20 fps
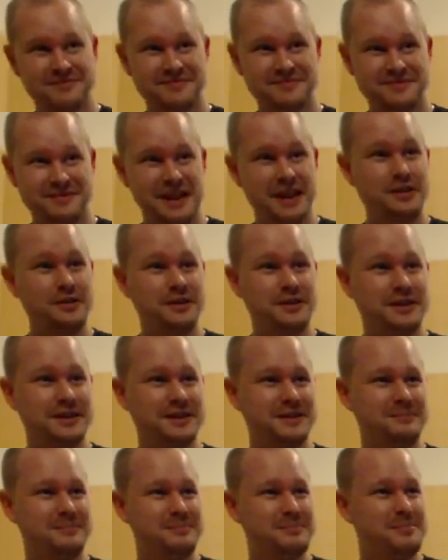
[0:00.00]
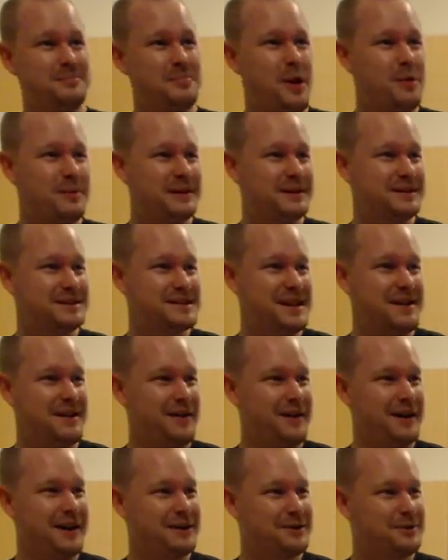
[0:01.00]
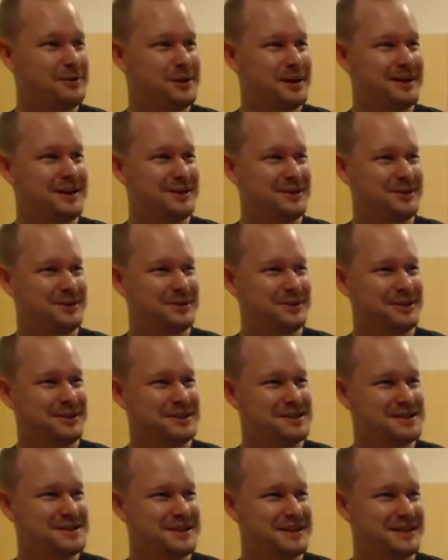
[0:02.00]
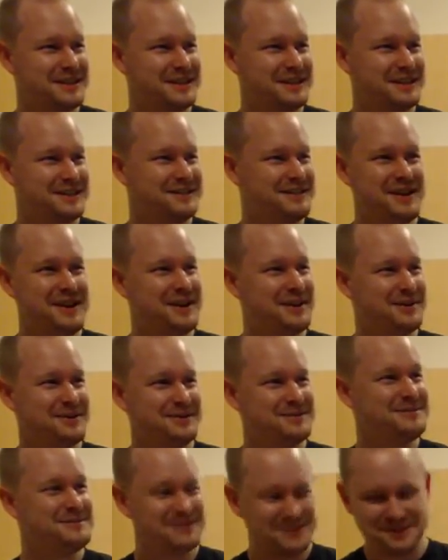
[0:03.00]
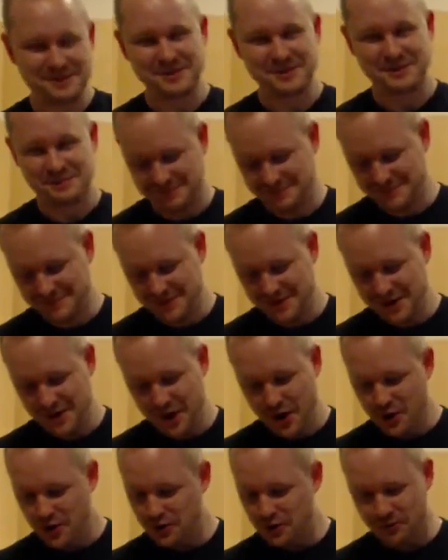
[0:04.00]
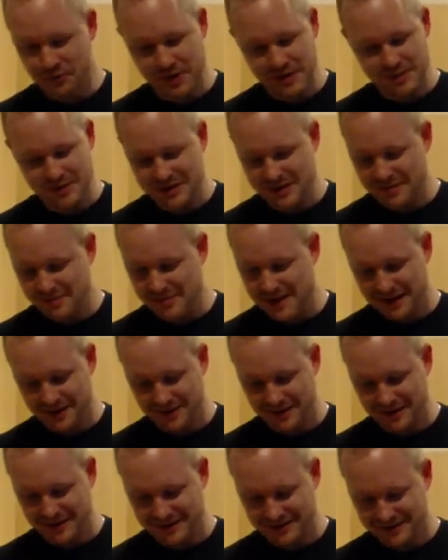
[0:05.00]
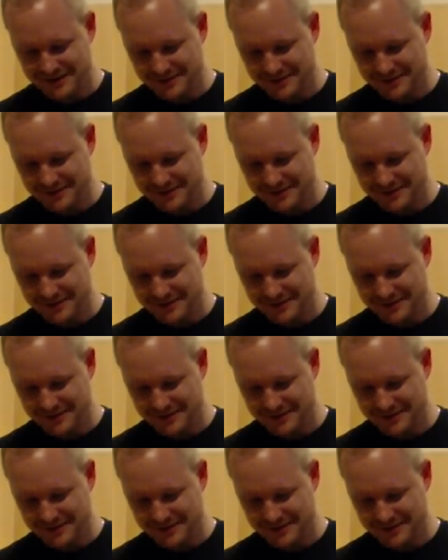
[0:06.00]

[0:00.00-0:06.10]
Are you gonna pop in and say hi at all, Yug, or are you just gonna, no, you just creep in the background?